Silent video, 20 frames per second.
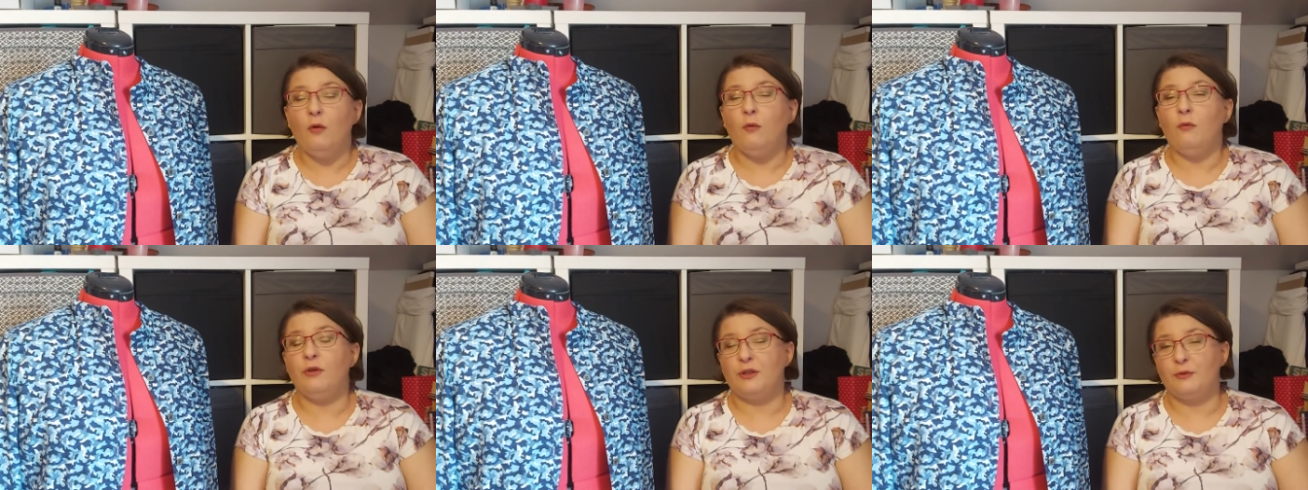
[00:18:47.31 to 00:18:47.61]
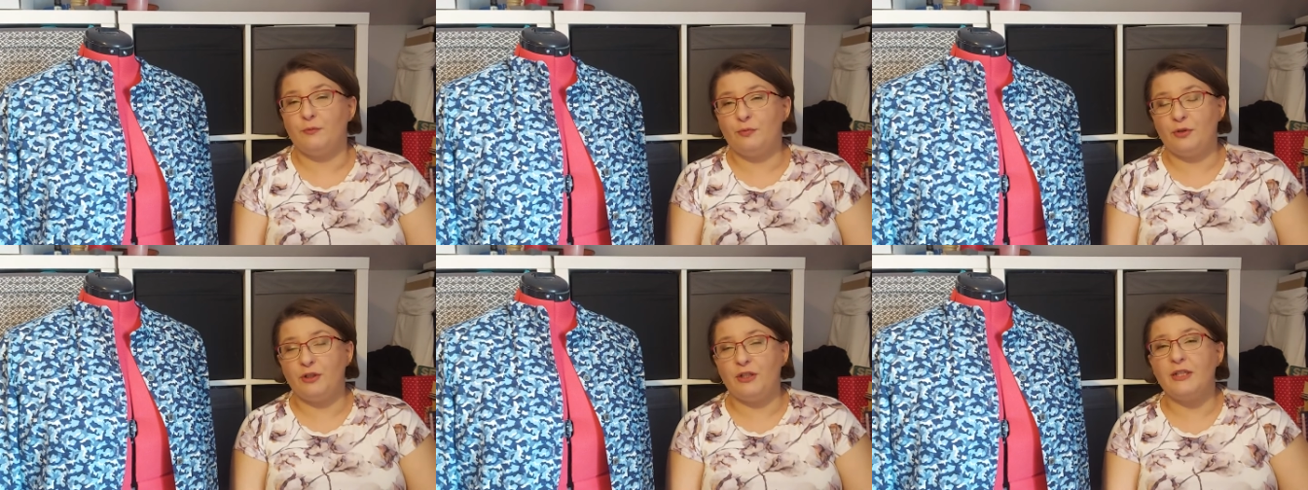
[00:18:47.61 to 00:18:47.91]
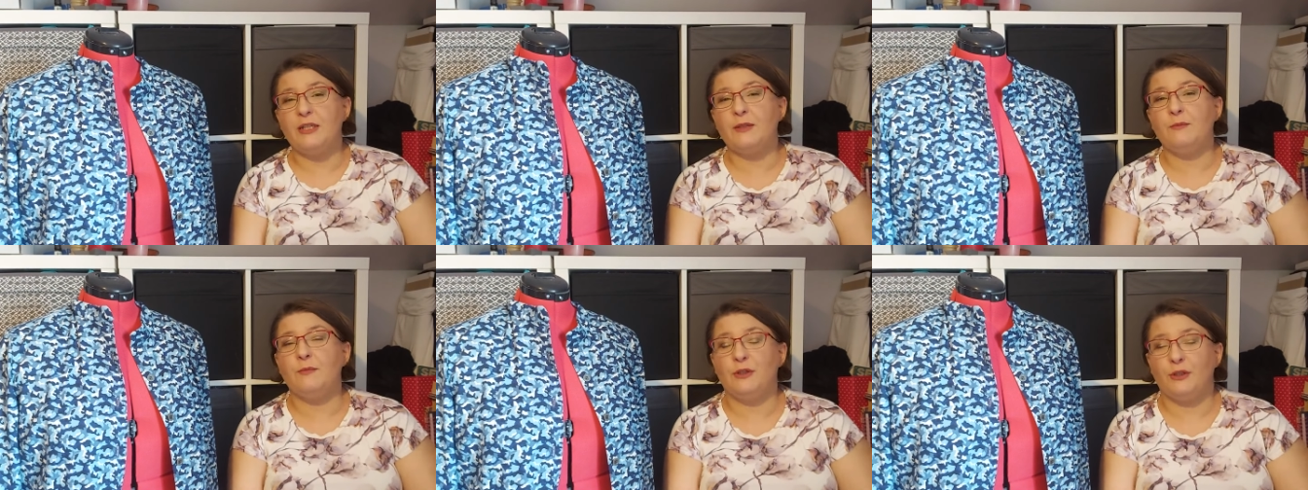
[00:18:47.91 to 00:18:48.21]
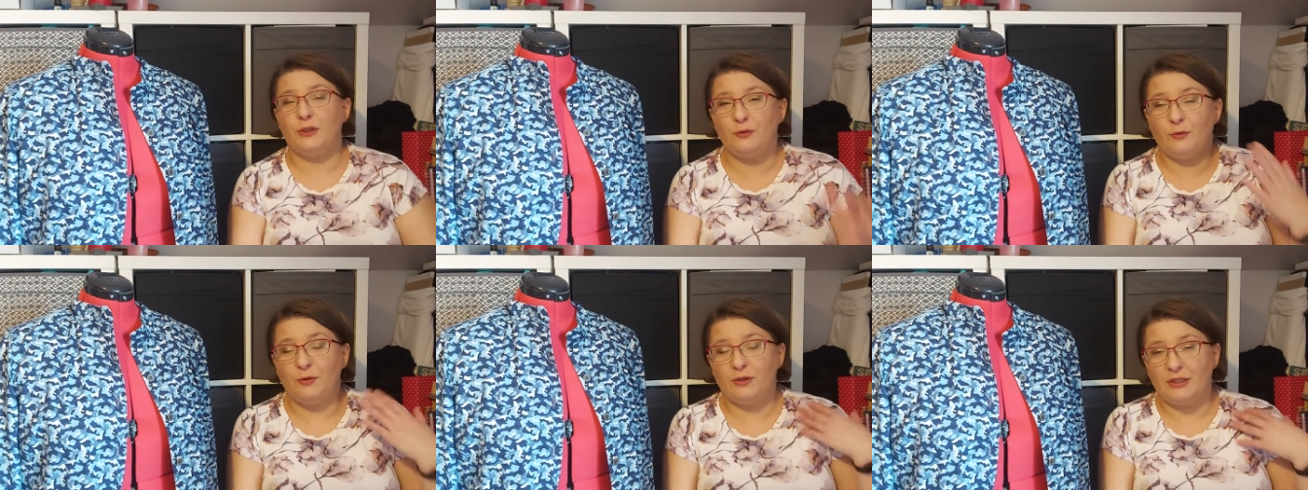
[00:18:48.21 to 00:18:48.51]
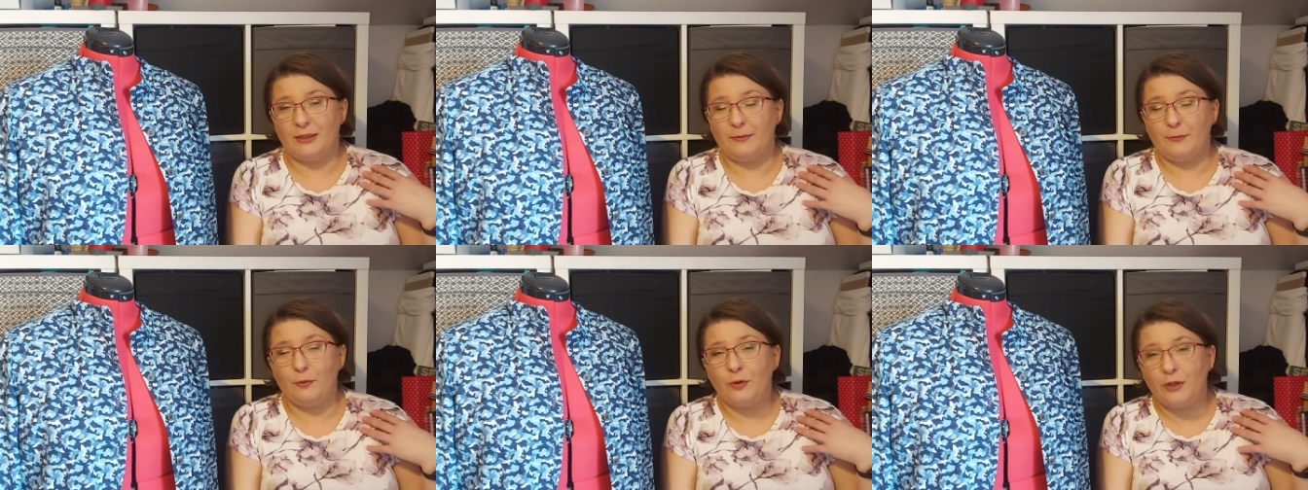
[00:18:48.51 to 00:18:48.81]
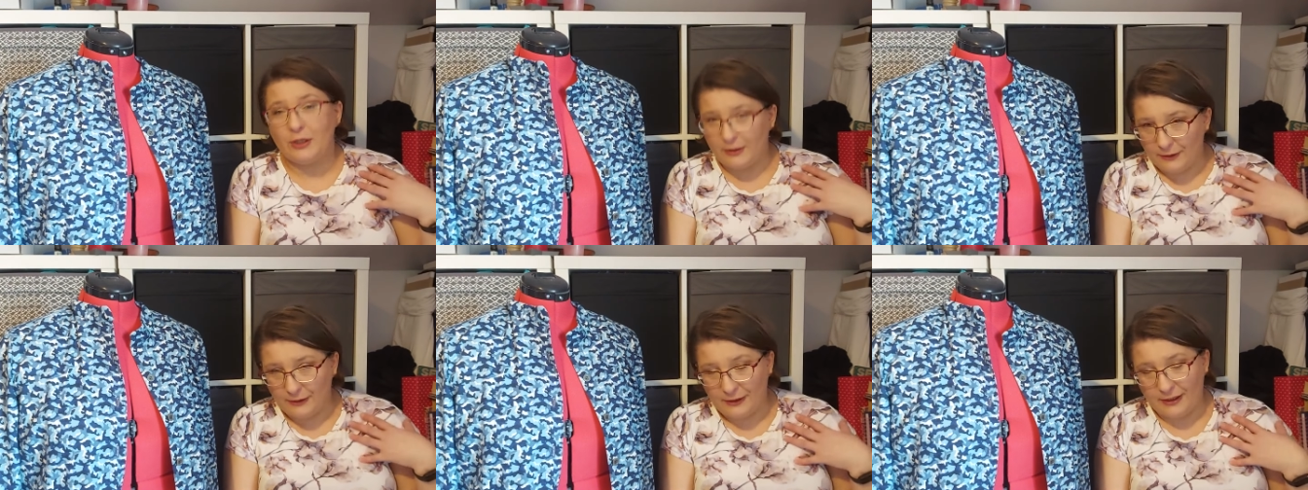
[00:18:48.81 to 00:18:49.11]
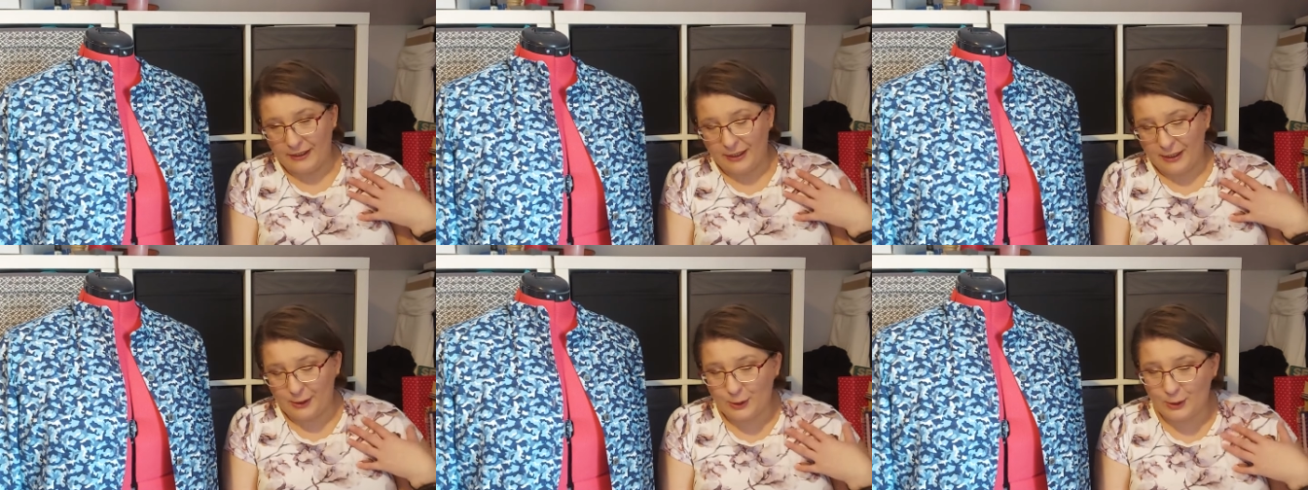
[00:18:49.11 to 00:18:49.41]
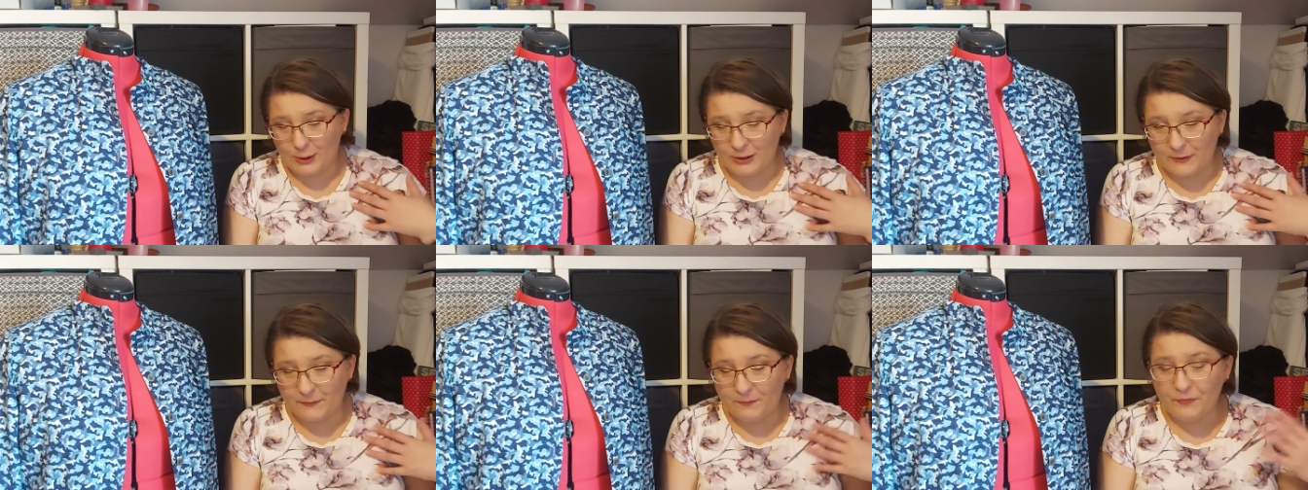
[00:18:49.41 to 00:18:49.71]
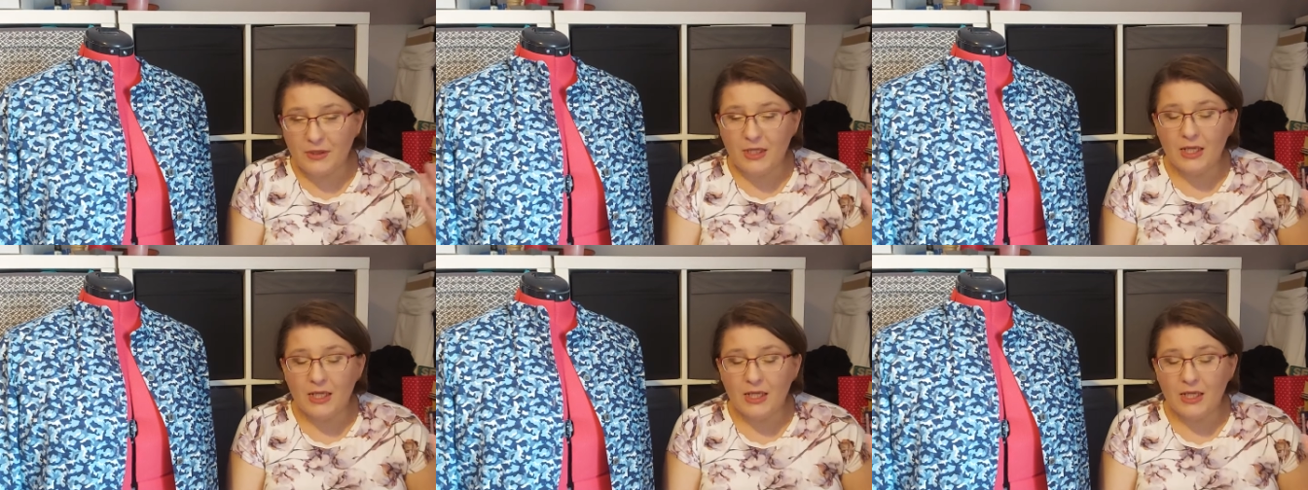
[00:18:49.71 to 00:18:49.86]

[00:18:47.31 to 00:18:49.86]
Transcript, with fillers: which brings me to what I'm wearing actually.